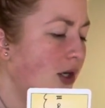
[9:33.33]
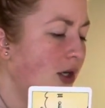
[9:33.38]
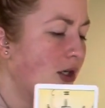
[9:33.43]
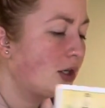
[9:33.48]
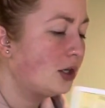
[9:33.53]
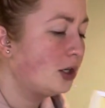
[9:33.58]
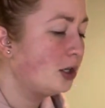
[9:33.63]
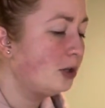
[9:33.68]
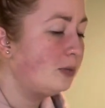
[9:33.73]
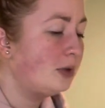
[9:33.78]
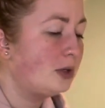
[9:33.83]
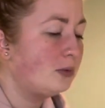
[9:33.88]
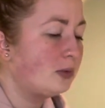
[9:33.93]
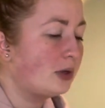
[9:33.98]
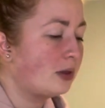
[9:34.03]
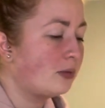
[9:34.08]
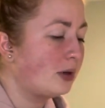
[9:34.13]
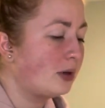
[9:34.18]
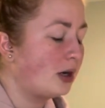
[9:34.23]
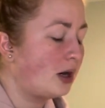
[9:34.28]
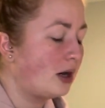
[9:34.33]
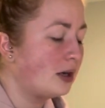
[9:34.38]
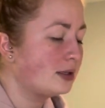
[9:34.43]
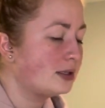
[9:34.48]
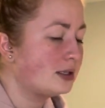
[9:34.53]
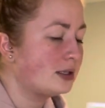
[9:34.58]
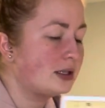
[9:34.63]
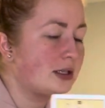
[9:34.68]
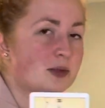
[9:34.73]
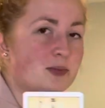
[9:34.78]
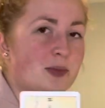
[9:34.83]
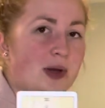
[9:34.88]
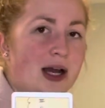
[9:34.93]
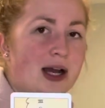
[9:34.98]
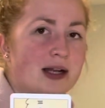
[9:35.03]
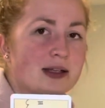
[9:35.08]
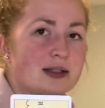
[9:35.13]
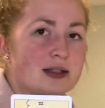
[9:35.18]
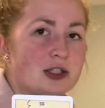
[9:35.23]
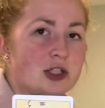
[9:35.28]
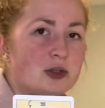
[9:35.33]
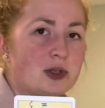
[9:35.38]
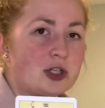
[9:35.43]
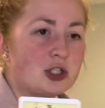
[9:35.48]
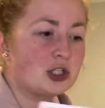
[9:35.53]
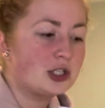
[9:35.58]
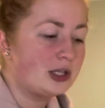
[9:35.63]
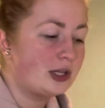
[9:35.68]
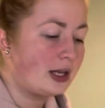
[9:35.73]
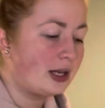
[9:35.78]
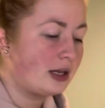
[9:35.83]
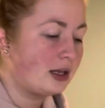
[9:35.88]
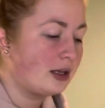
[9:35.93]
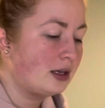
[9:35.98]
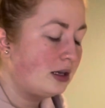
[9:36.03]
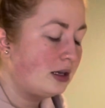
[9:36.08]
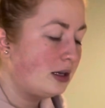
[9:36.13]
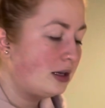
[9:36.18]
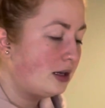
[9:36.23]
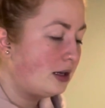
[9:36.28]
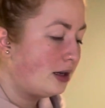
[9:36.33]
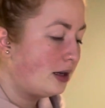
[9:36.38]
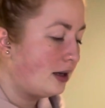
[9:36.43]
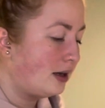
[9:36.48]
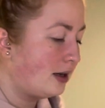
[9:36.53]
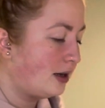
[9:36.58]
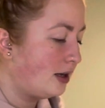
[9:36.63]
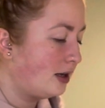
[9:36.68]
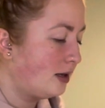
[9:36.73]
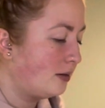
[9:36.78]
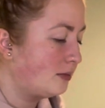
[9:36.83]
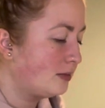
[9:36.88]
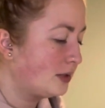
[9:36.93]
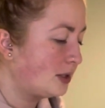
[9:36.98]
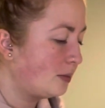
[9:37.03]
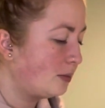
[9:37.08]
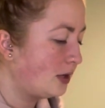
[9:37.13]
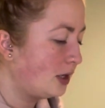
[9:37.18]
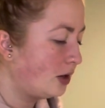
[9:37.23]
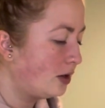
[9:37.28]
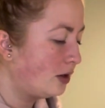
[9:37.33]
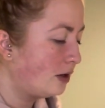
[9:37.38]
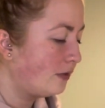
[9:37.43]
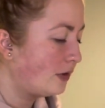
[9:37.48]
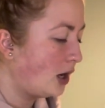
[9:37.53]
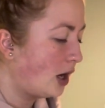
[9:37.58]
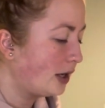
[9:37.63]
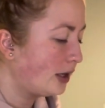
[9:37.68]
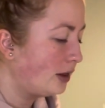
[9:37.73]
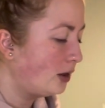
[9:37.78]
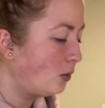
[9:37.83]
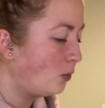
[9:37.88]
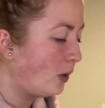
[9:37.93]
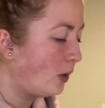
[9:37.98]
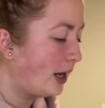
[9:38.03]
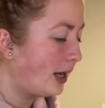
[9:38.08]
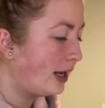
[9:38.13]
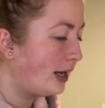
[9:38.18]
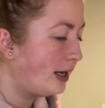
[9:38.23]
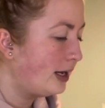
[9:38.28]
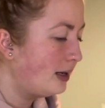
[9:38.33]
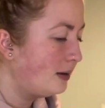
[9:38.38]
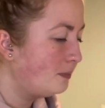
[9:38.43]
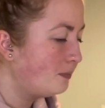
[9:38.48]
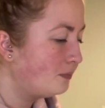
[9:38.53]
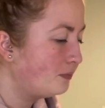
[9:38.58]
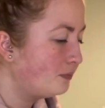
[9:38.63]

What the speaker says: Could have been with regards to this past situation, like something could have got in the way.